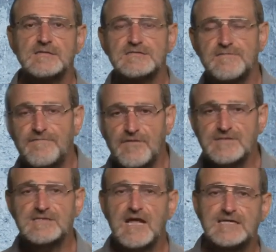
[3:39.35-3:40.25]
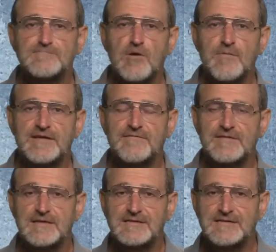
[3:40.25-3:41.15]
the first last property
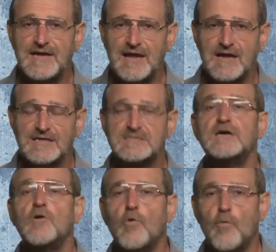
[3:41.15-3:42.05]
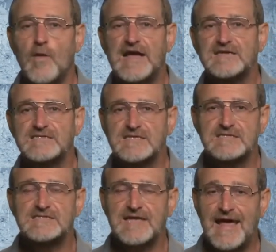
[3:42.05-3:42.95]
will tell us where
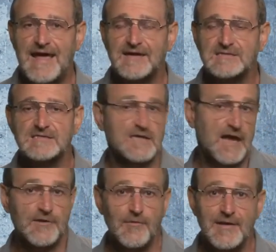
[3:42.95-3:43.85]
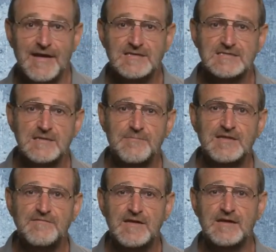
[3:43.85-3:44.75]
this n's and all n's in
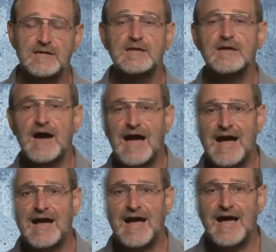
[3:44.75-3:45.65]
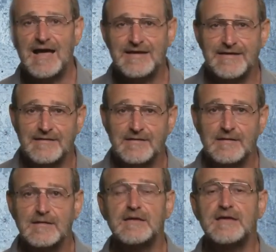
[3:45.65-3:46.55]
between are hiding
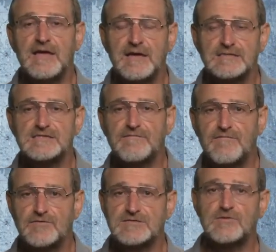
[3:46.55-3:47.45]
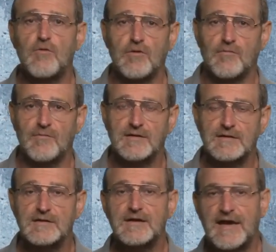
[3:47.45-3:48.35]
in the first column.
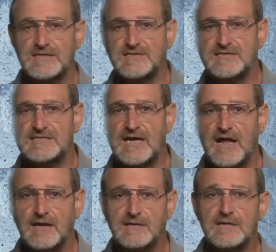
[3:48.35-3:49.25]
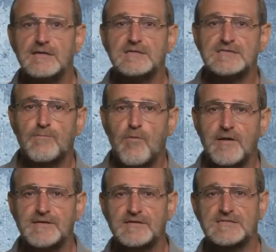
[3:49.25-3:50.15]
As a result, the
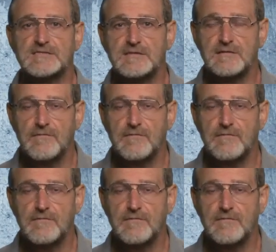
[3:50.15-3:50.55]
pointers